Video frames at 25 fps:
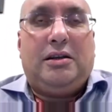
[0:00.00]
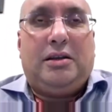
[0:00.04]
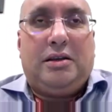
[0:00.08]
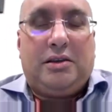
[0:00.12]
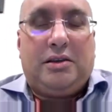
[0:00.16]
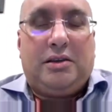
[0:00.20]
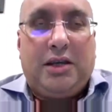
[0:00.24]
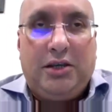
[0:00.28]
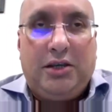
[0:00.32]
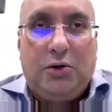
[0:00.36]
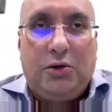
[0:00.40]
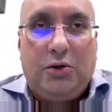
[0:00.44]

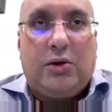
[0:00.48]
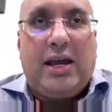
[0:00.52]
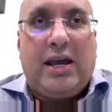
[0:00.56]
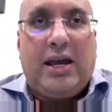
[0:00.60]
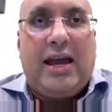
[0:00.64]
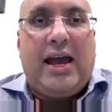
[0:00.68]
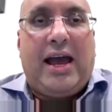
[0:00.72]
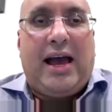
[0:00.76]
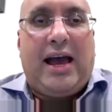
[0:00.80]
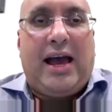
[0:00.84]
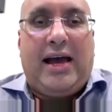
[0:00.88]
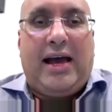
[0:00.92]

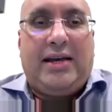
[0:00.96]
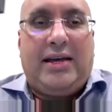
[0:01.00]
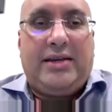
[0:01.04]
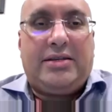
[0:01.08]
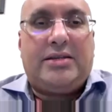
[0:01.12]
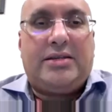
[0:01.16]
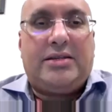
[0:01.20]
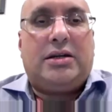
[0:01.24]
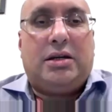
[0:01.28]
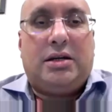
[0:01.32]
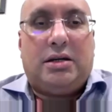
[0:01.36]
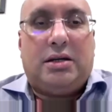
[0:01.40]
UK
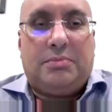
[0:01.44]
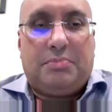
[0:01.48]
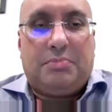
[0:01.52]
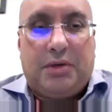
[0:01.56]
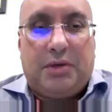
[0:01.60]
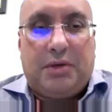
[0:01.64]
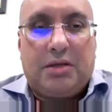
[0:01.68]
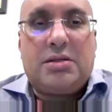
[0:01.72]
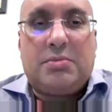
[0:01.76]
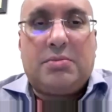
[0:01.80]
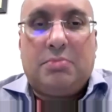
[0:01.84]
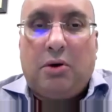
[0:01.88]
has
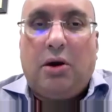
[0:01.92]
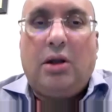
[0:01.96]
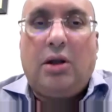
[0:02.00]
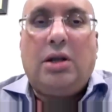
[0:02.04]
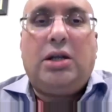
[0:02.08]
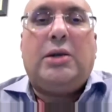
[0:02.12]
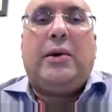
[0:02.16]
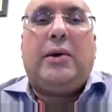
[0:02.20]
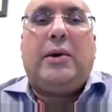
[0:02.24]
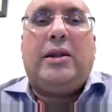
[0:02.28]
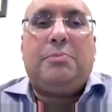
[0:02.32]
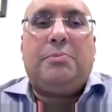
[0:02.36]
a
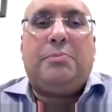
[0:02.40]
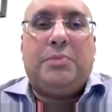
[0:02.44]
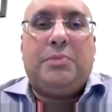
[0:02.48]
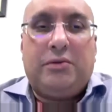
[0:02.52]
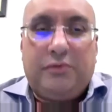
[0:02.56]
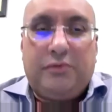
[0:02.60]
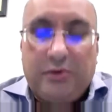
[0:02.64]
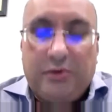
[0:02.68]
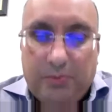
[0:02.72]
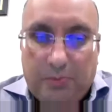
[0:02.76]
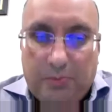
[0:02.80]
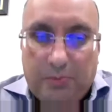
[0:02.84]
small
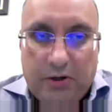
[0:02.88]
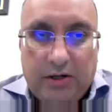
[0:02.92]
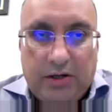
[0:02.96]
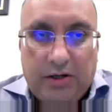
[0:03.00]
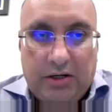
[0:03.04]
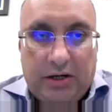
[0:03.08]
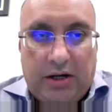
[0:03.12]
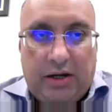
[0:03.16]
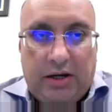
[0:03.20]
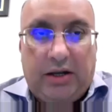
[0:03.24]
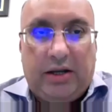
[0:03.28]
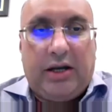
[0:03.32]
development
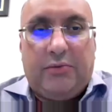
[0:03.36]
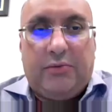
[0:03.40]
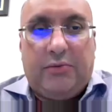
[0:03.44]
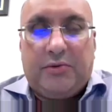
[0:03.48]
footprint in India.